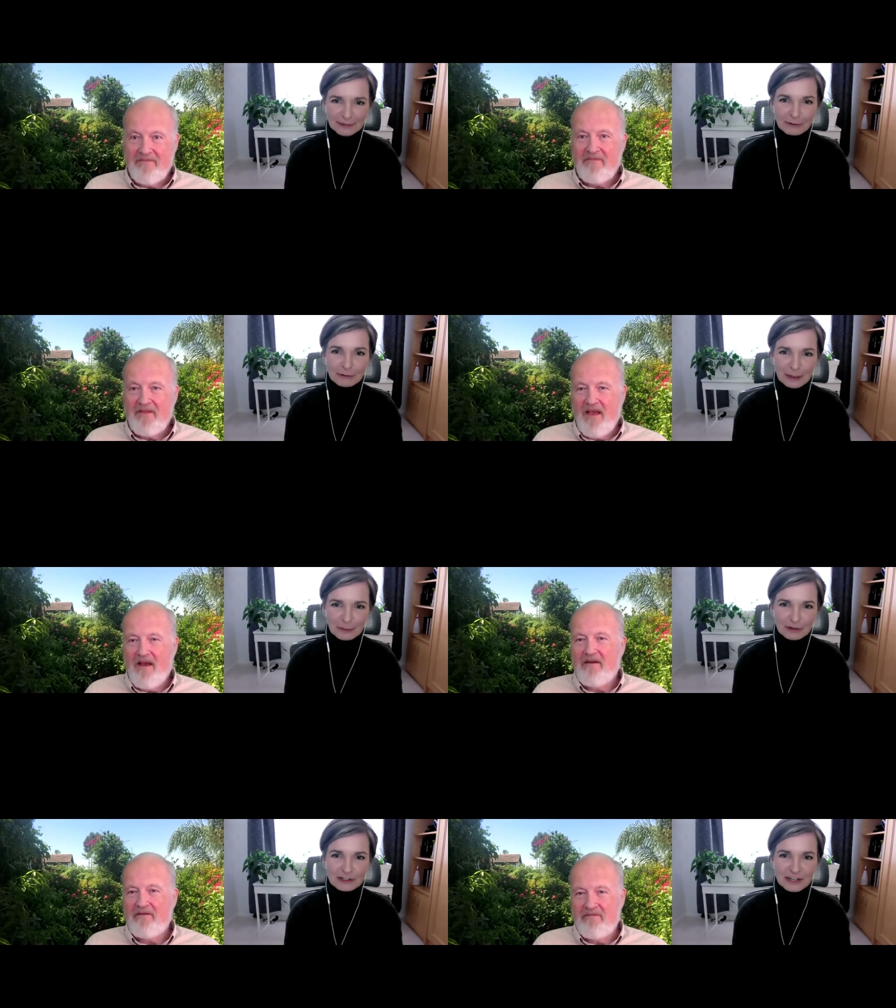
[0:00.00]
Speaker 1: I really yeah.
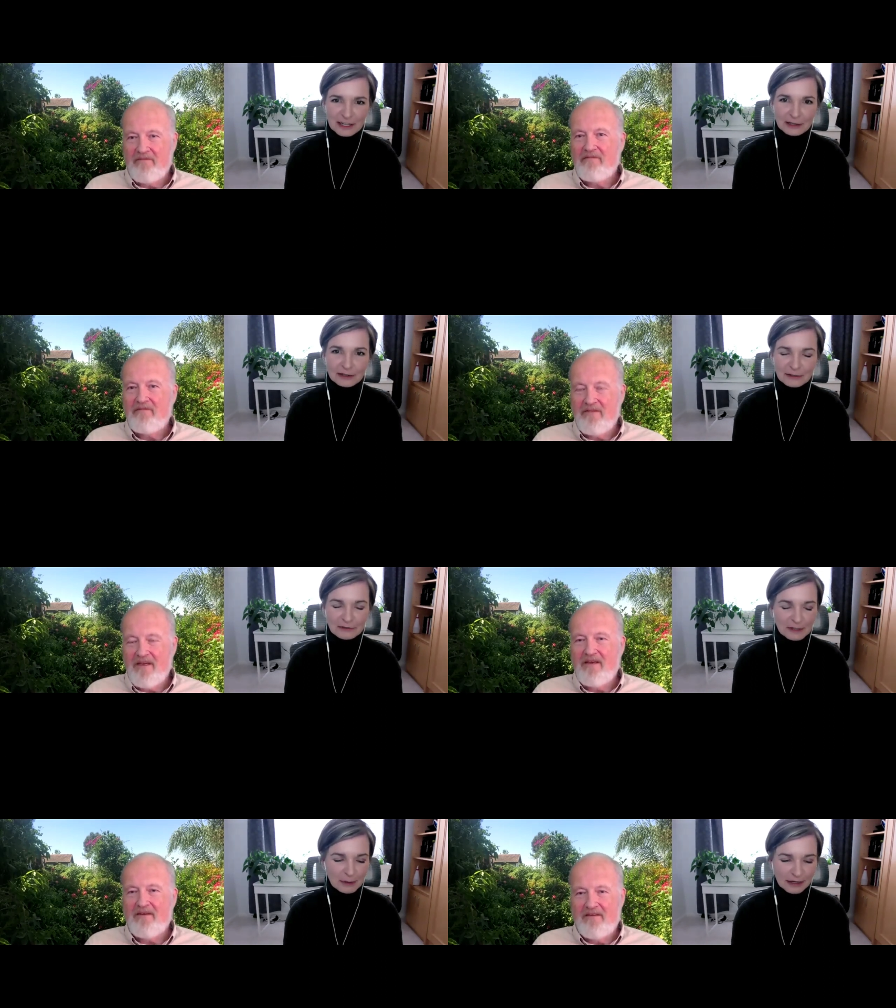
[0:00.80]
appreciate you, the yeah.
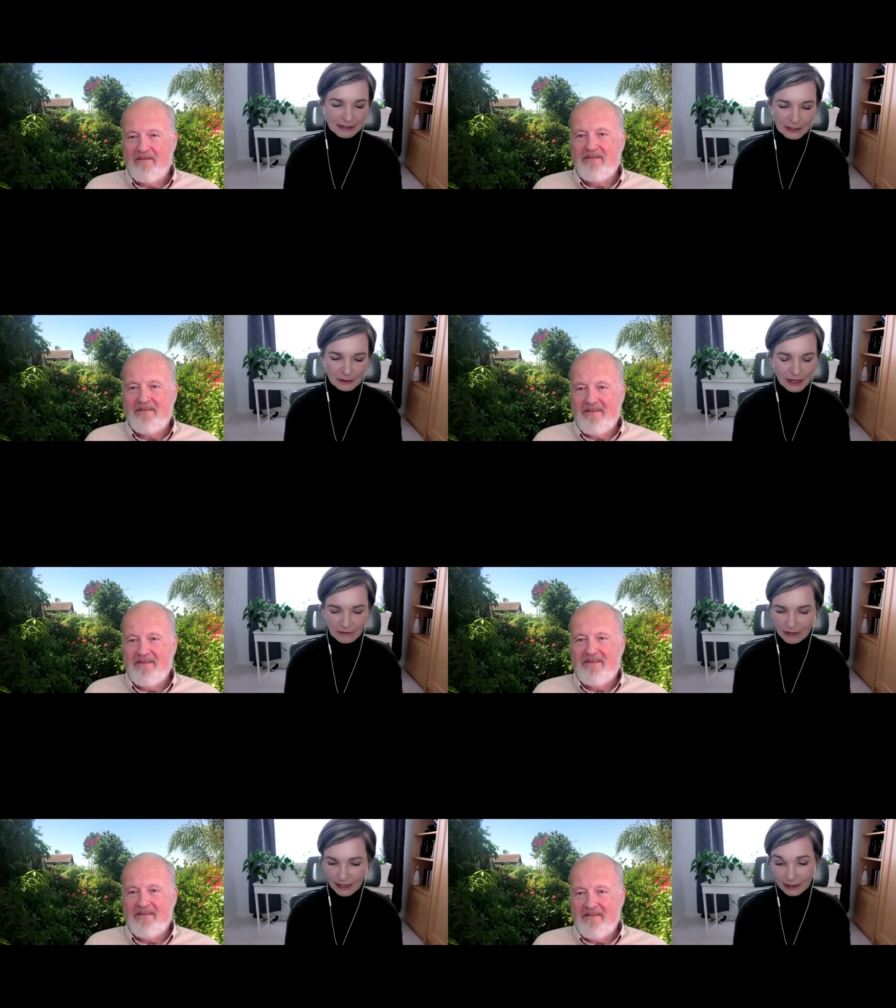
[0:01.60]
feedback that you
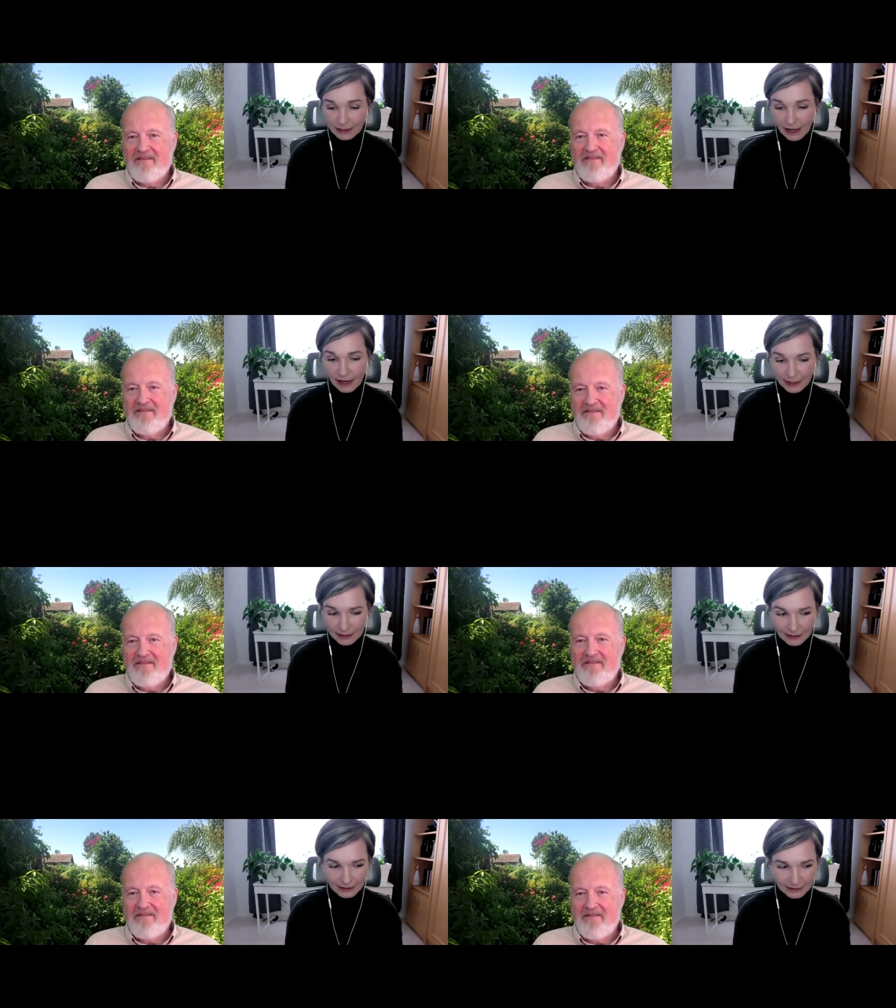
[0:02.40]
gave, and and I
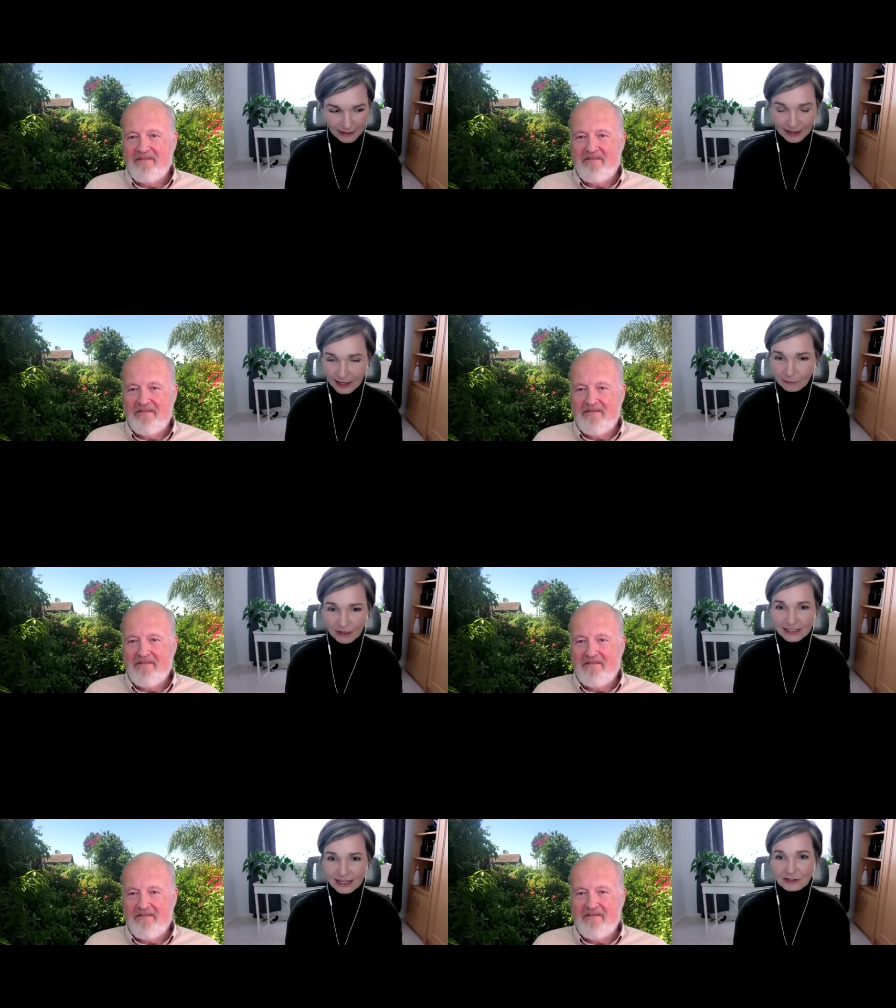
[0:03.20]
uh, I can't
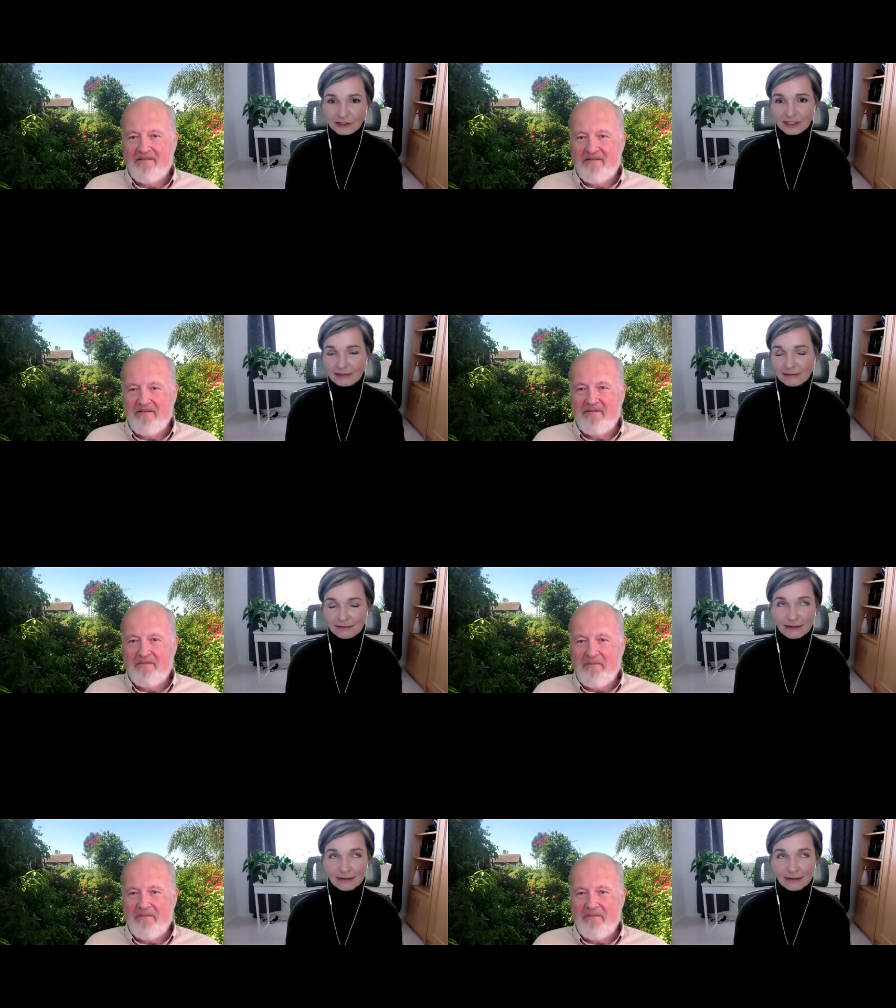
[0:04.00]
wait to actually.